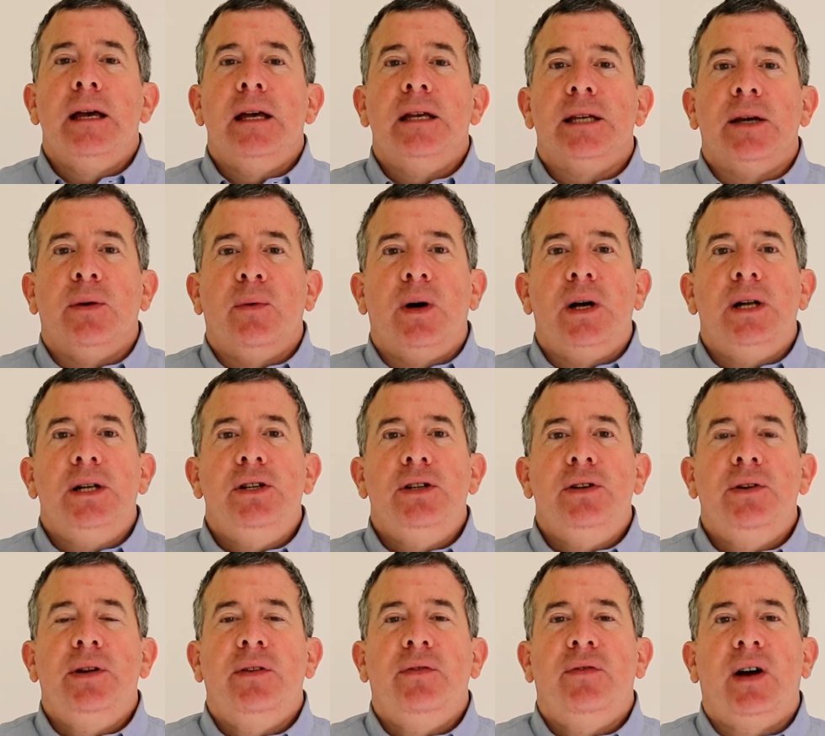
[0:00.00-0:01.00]
is I want
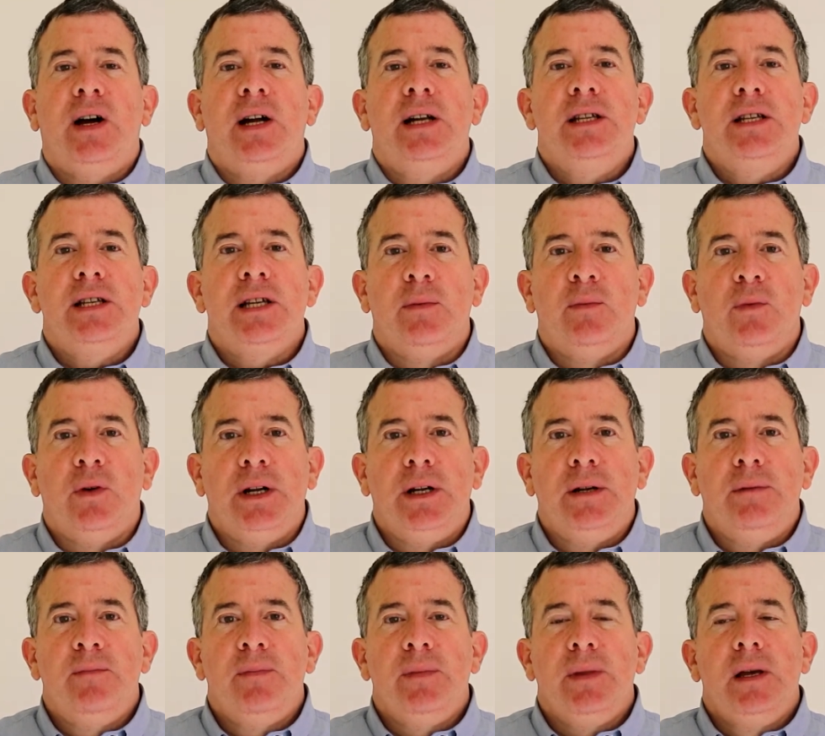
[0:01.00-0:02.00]
you to find
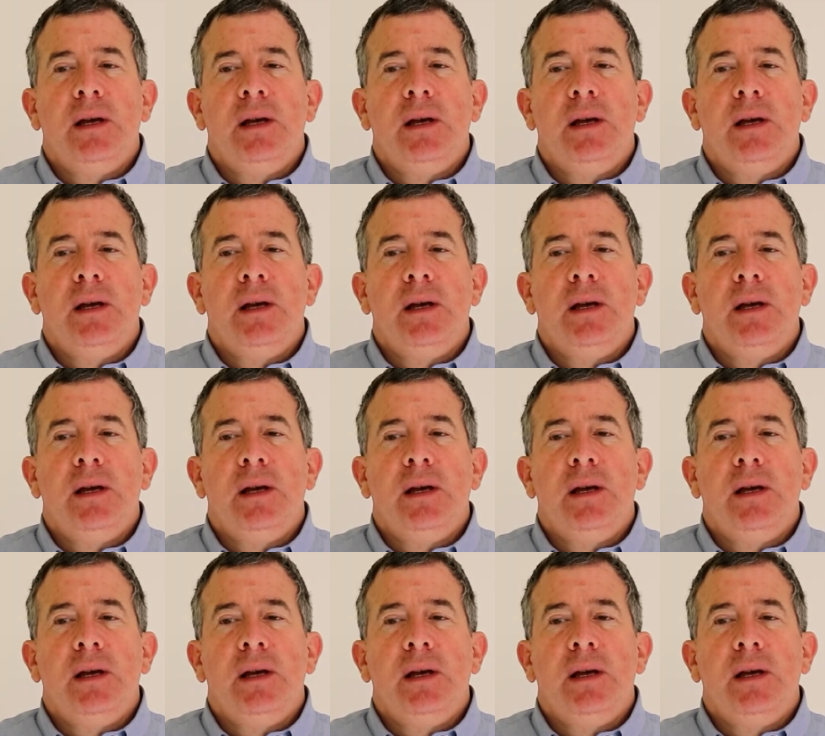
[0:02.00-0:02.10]
someone